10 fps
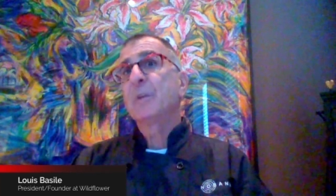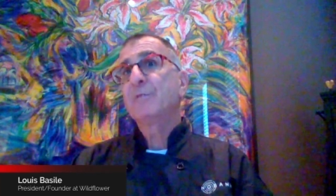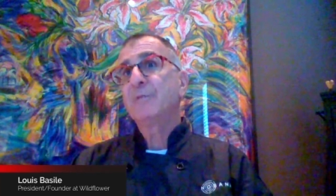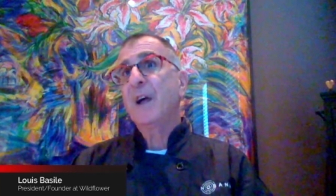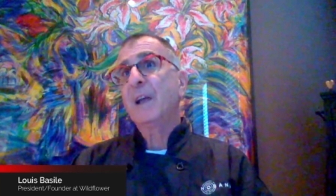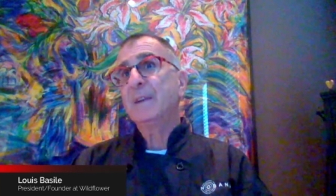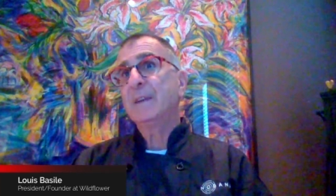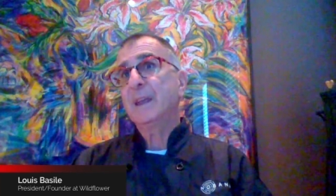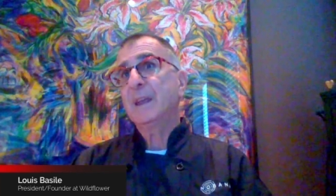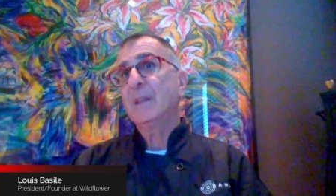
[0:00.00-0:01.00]

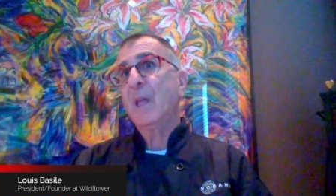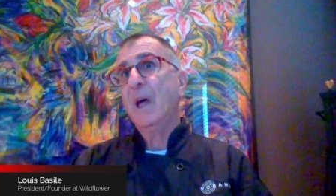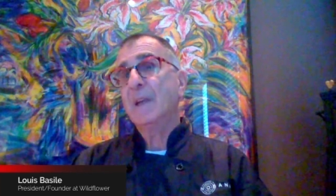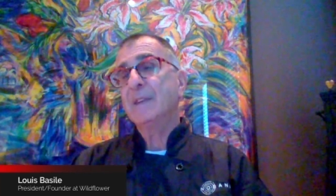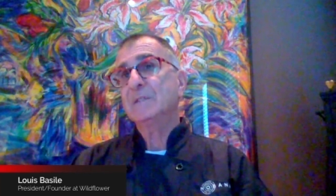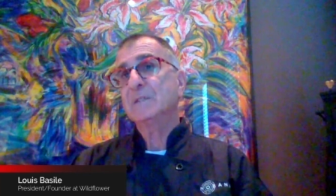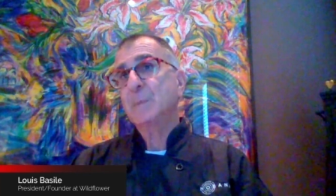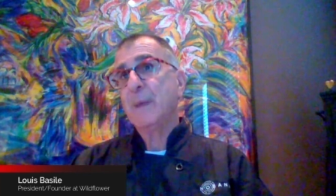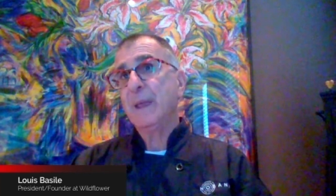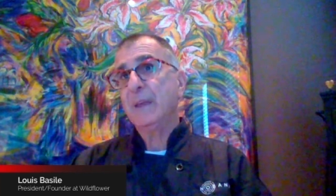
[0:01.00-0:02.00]
finding line
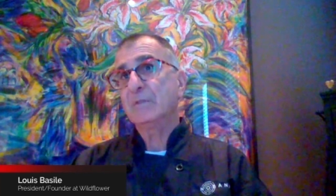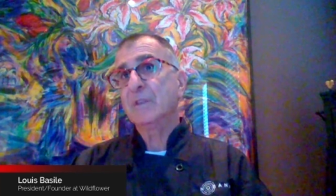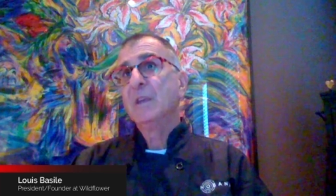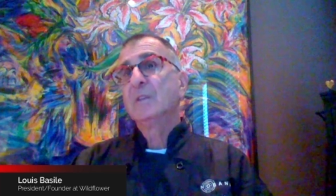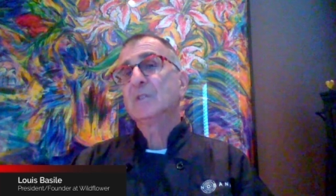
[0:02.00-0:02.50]
space